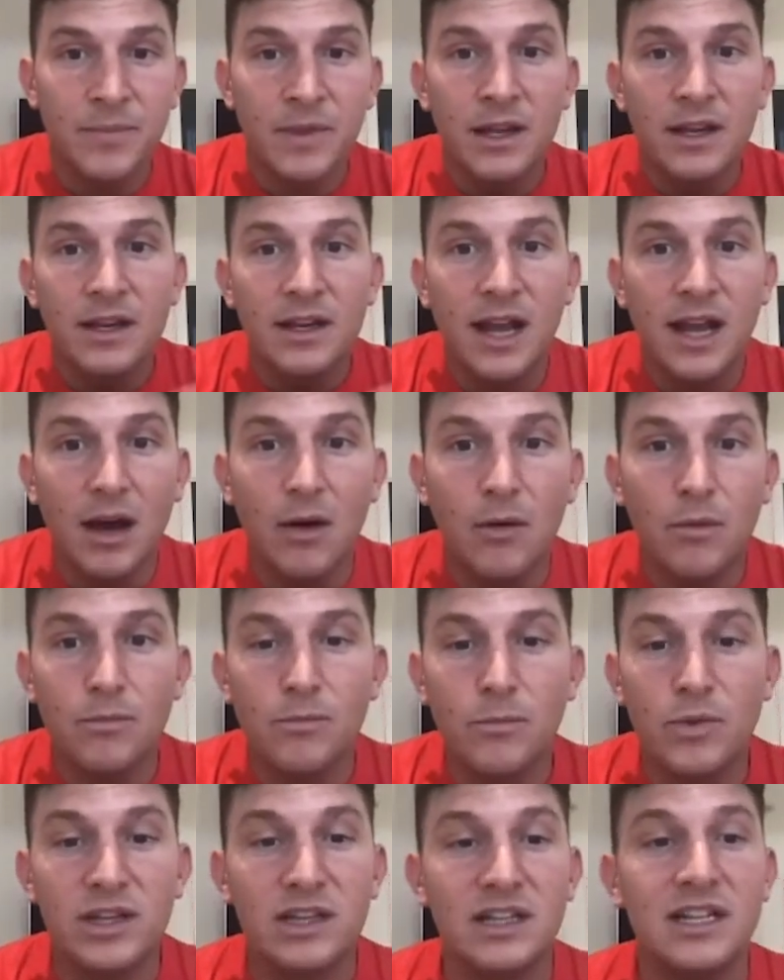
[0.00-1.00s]
Now,
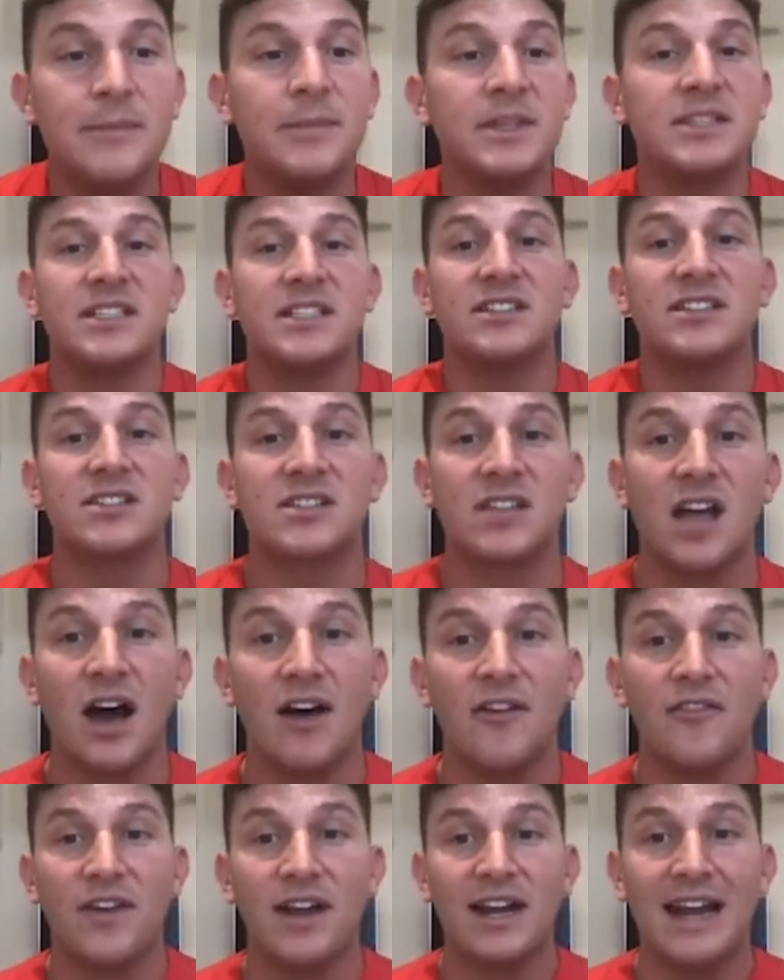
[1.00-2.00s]
with limited
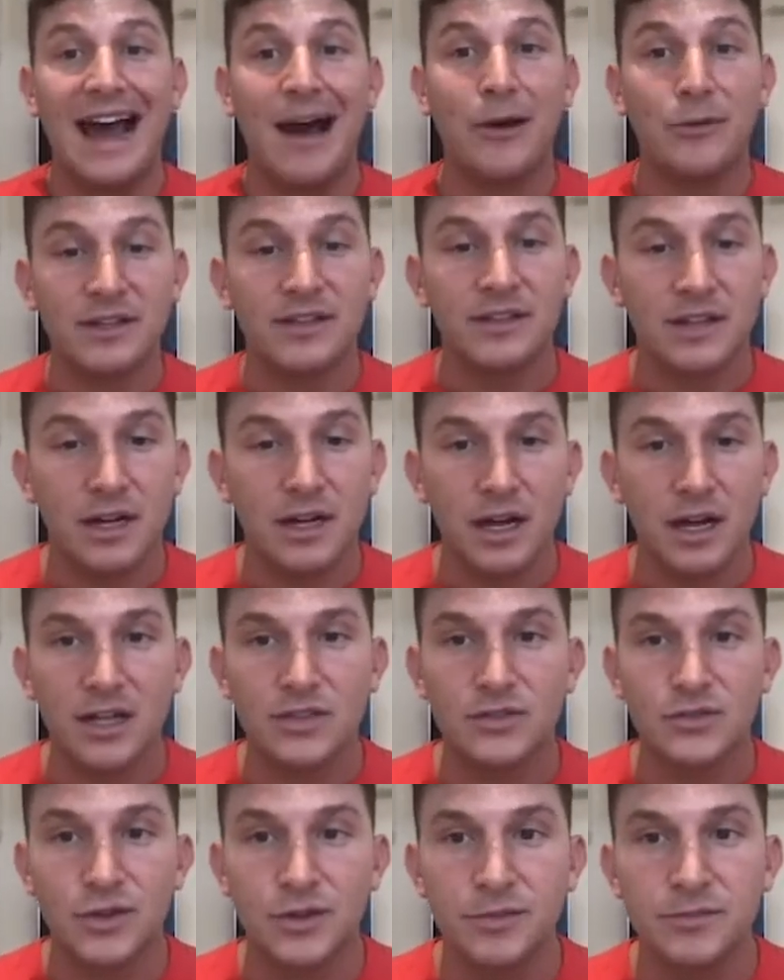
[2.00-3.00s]
staff allowed in the
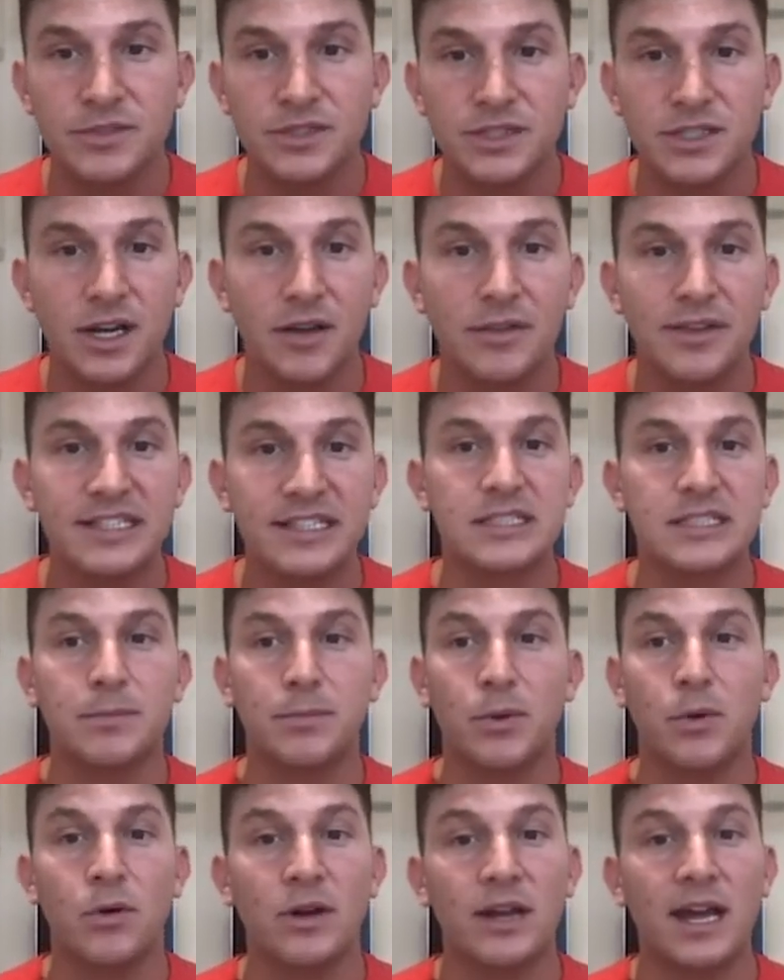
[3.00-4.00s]
classrooms, this
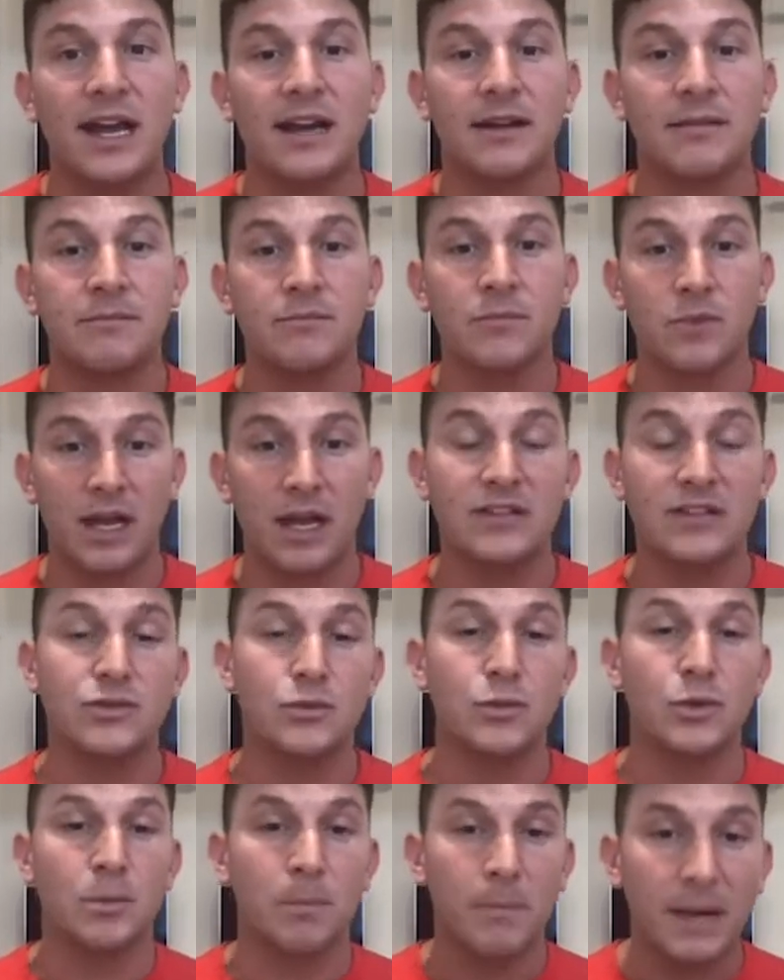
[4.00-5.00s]
support can, as you would
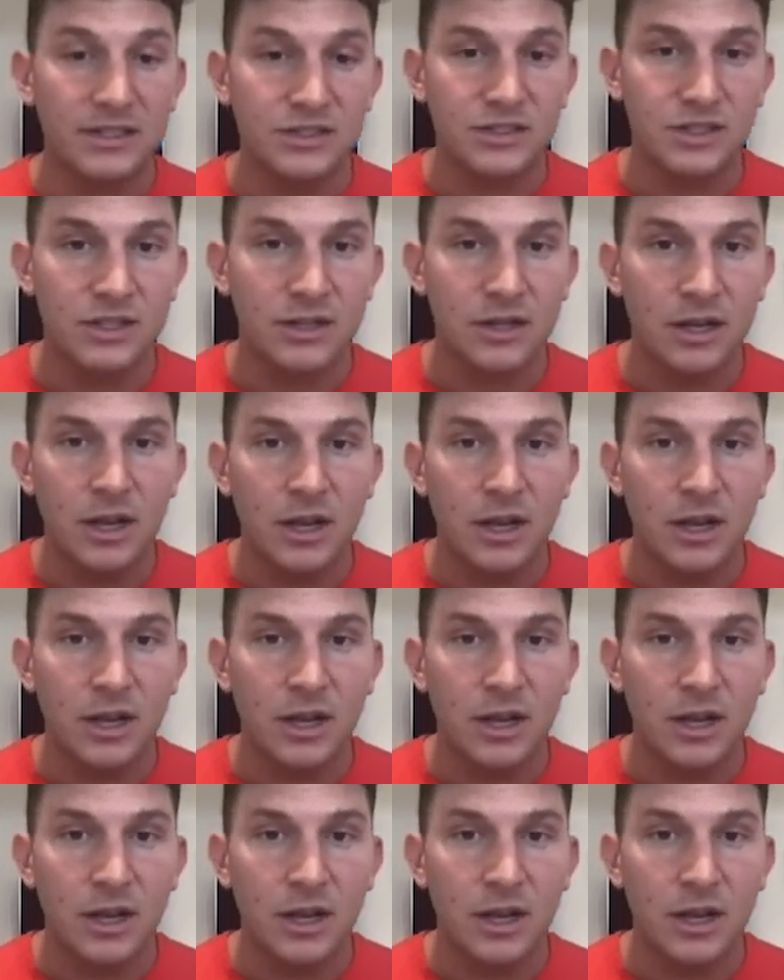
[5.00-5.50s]
imagine,